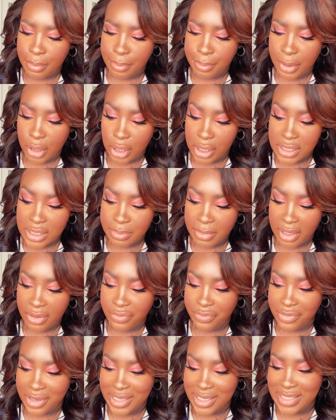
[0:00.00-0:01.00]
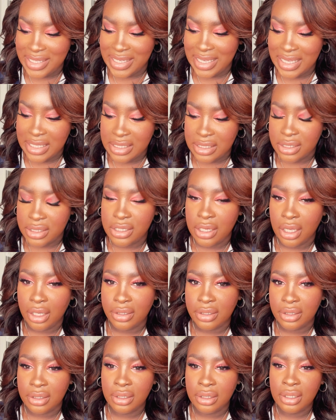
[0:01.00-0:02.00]
Because my face is
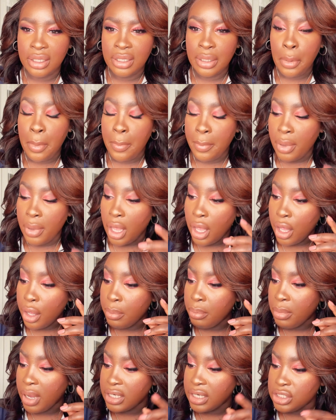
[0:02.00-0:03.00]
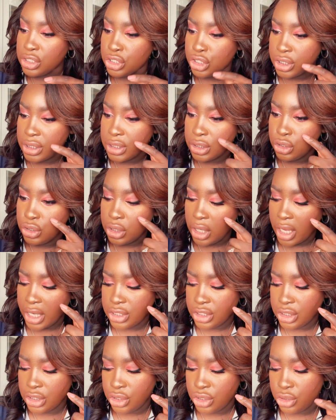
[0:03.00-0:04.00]
done, I just
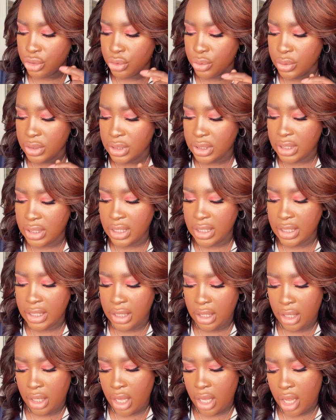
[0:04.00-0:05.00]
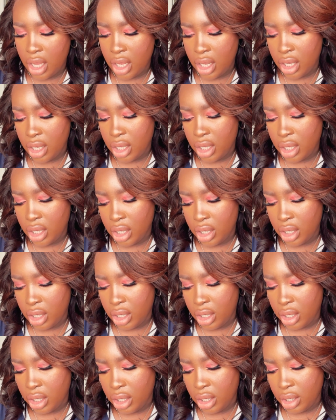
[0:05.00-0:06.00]
used the
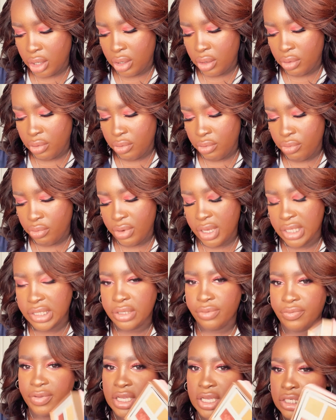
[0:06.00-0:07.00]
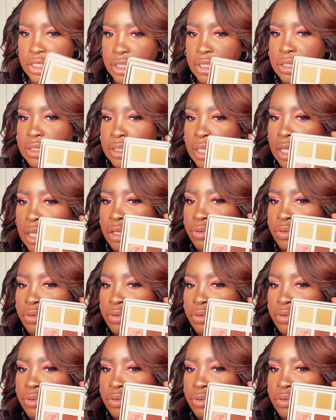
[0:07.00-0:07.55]
reservations color